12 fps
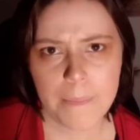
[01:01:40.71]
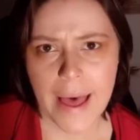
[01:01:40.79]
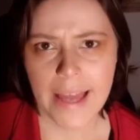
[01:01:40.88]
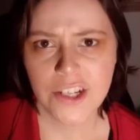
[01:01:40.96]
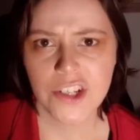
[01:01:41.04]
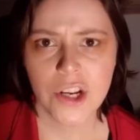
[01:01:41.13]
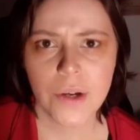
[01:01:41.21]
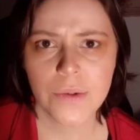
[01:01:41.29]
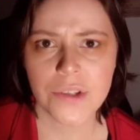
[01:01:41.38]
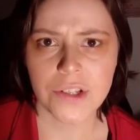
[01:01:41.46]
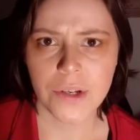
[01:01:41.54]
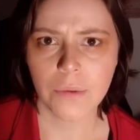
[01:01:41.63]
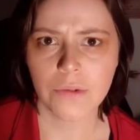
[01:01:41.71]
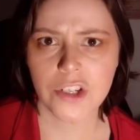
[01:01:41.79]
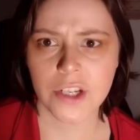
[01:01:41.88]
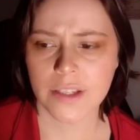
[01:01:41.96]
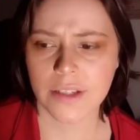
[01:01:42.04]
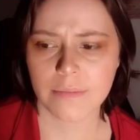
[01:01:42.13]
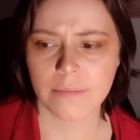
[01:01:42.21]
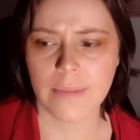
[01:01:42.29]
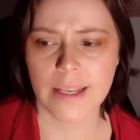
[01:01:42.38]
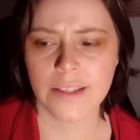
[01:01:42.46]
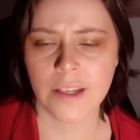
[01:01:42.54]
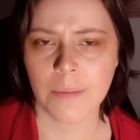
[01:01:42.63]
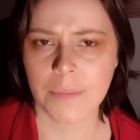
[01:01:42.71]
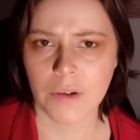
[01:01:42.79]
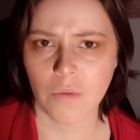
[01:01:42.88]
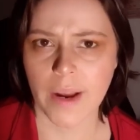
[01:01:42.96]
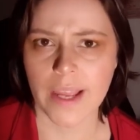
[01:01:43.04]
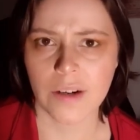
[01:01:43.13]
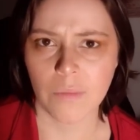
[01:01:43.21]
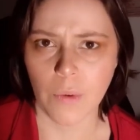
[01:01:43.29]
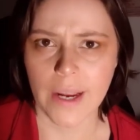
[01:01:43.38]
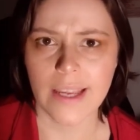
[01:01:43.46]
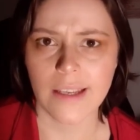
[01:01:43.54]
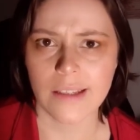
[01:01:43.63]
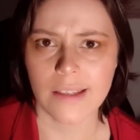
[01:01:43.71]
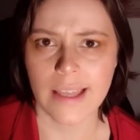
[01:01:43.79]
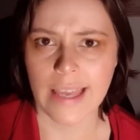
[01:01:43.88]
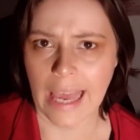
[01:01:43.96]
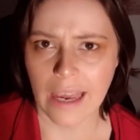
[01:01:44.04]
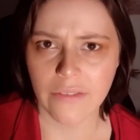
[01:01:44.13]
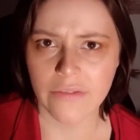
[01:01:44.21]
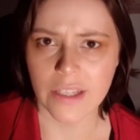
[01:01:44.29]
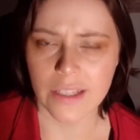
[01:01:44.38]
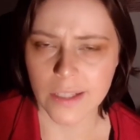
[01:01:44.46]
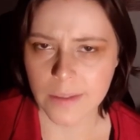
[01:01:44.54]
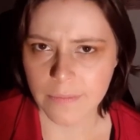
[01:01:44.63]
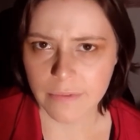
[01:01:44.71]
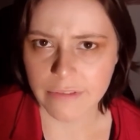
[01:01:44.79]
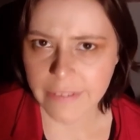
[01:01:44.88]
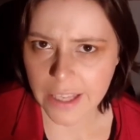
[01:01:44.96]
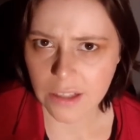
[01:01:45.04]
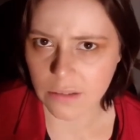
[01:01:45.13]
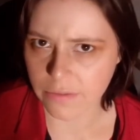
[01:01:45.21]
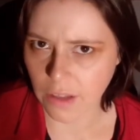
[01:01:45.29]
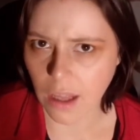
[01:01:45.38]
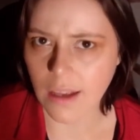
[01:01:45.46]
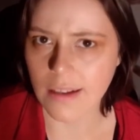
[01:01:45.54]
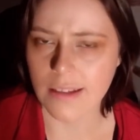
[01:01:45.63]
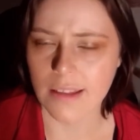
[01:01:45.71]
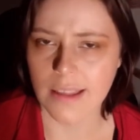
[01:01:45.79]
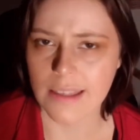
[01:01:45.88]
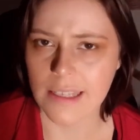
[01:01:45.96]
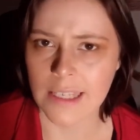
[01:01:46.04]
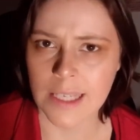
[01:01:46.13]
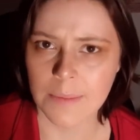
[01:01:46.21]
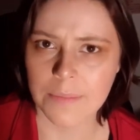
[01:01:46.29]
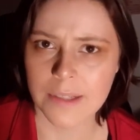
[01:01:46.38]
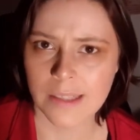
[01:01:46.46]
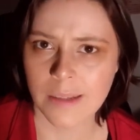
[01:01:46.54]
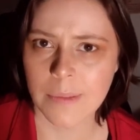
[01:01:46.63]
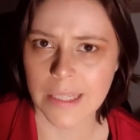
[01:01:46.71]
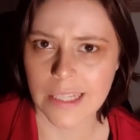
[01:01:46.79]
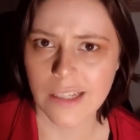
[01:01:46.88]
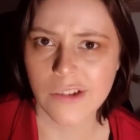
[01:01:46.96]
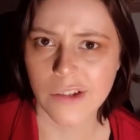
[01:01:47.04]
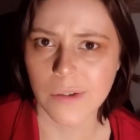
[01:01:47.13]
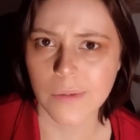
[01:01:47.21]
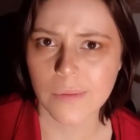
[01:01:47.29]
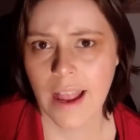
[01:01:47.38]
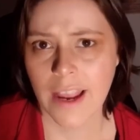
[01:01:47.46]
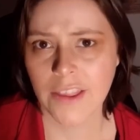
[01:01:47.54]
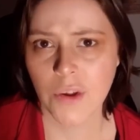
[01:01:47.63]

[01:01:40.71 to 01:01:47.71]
Bad shows don't just mess up in random ways. They have these fatal flaws that they keep slipping into.